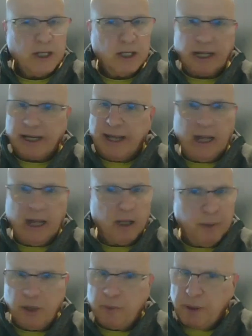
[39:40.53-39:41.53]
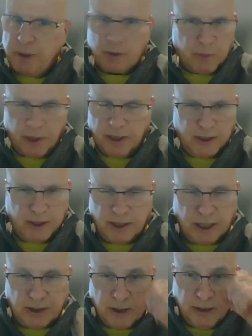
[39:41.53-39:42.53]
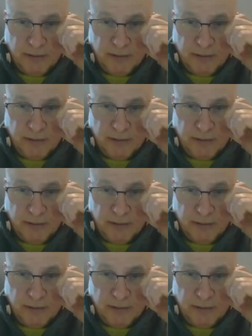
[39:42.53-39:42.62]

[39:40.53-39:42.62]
like jalapeno pepper spicy, that stuff.